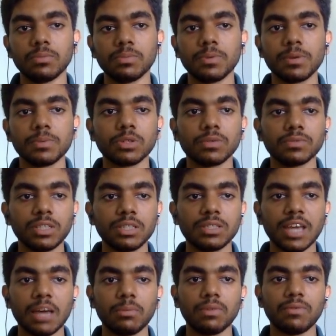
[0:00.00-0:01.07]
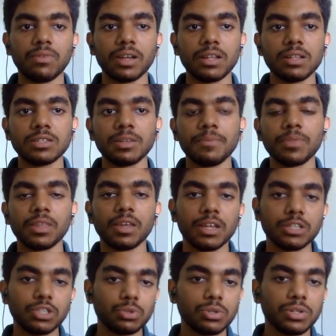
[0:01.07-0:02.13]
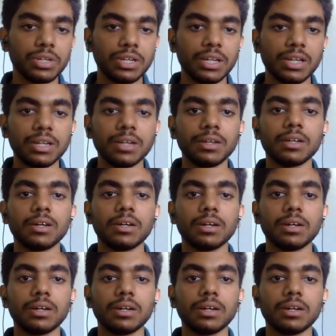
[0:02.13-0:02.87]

purpose of these YAML files is to create